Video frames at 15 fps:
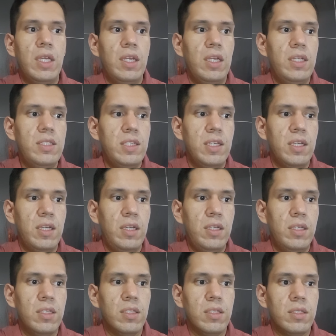
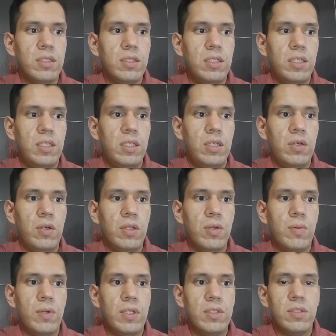indicating the
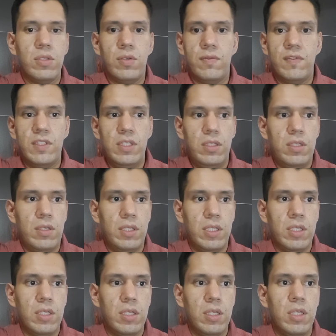occurrence of sintering.